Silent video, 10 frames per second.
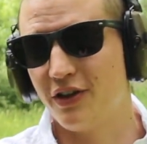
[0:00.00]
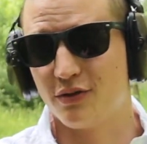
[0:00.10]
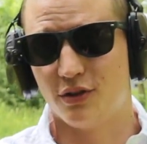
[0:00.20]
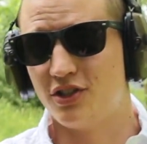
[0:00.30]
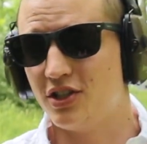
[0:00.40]
This
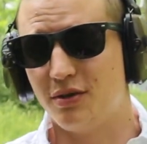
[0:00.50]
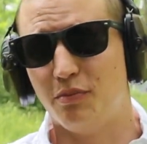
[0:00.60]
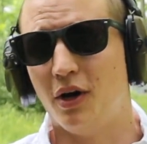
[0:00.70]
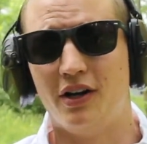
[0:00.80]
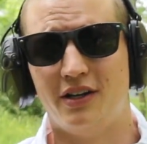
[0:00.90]
one's just a
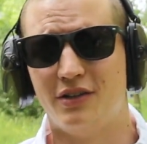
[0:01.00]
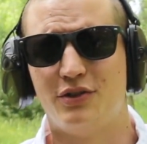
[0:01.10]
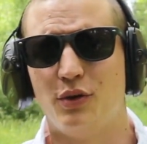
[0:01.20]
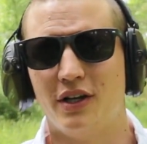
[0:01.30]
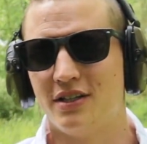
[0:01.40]
button and
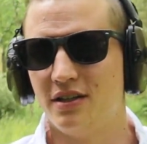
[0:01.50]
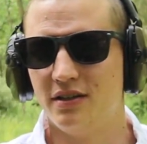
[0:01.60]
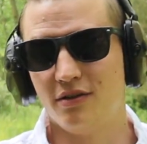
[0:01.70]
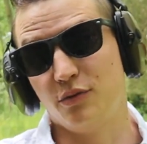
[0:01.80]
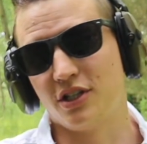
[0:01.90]
twist,
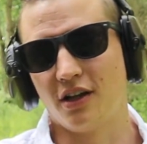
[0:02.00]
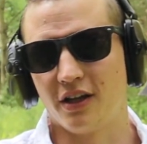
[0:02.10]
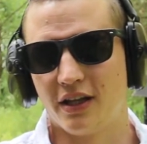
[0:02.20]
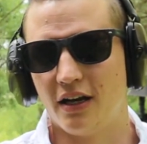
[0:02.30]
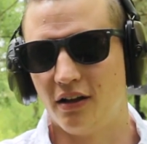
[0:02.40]
which I
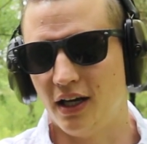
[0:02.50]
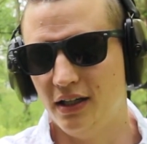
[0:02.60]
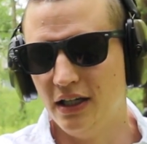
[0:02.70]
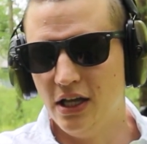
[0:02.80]
like that a lot.